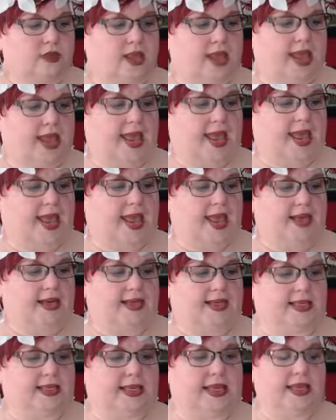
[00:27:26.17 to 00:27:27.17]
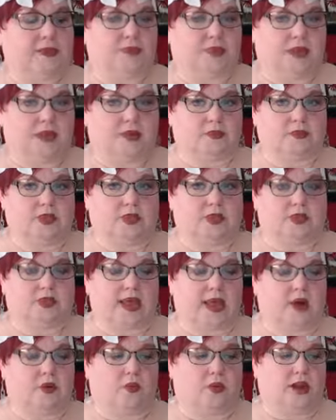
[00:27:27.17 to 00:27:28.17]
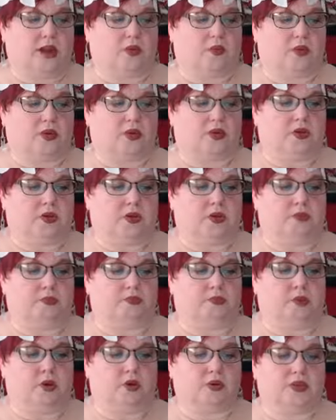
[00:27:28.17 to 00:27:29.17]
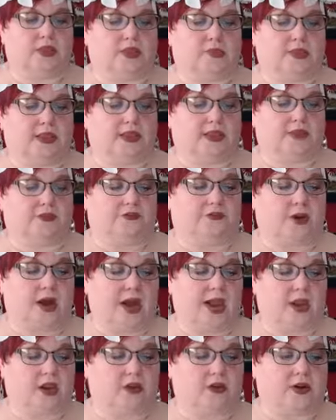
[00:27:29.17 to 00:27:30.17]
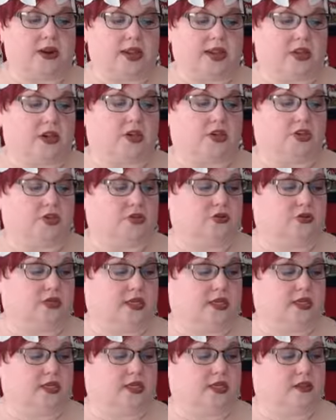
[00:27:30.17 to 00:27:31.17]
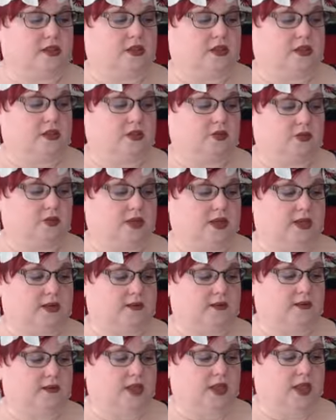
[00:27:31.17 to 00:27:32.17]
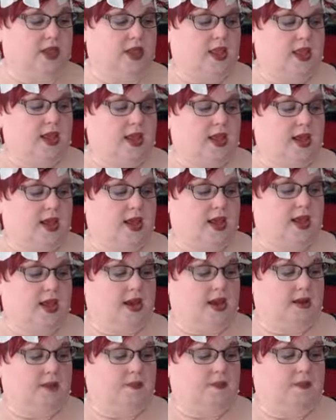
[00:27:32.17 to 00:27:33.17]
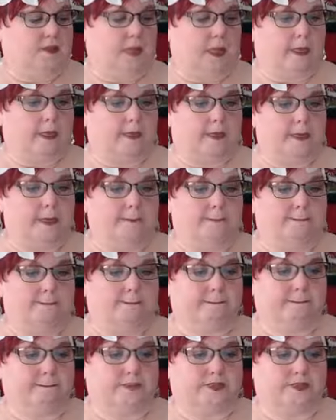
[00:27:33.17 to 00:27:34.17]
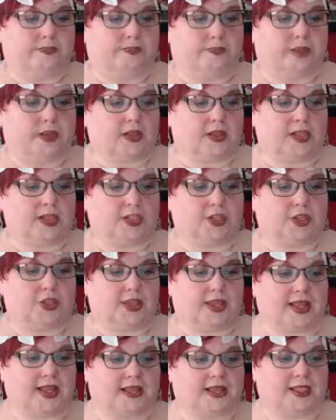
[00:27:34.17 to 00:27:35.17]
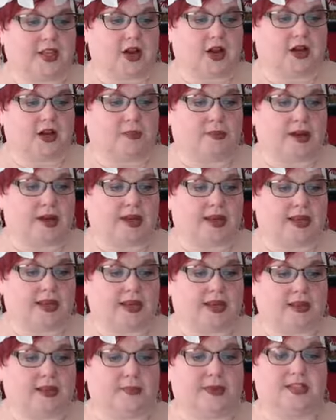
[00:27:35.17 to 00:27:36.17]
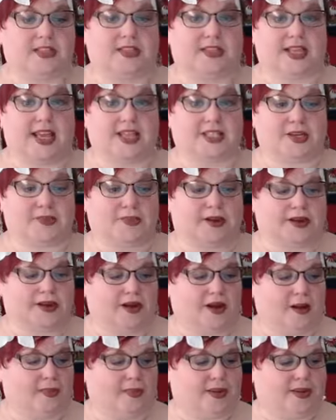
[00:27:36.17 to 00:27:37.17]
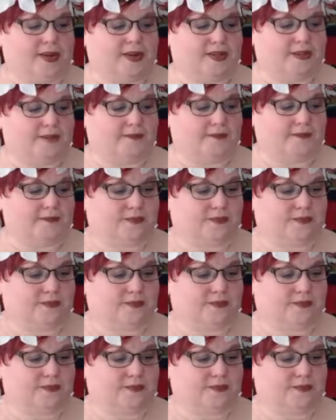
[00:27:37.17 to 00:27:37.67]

And keep them so that way we, you can burn them in the fire and usher in the spring. Um, Let's look at talk about any. Let me catch up on comments.